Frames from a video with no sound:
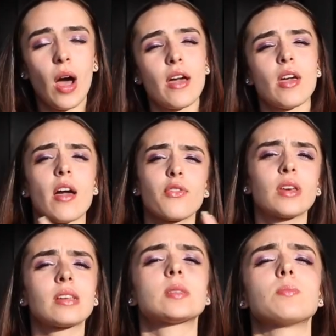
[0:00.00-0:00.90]
I
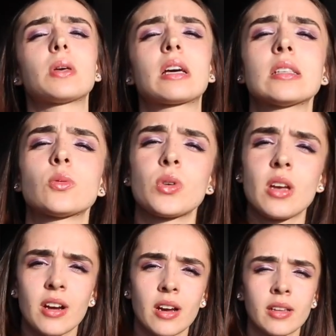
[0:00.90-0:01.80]
think it's because we
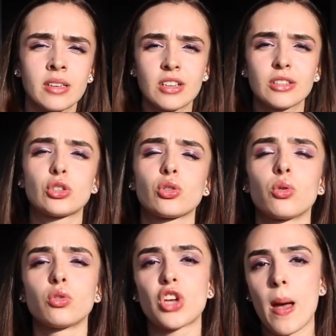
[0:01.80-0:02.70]
are near
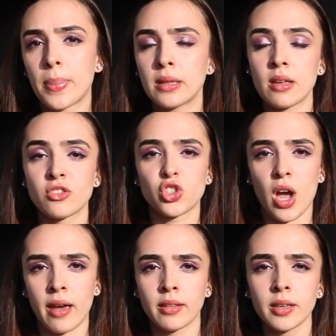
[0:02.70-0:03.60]
to Japan and
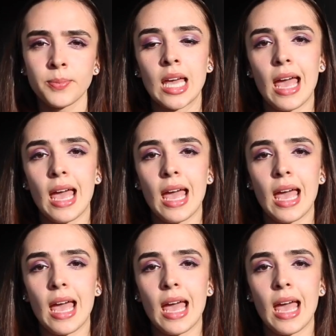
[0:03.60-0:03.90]
China,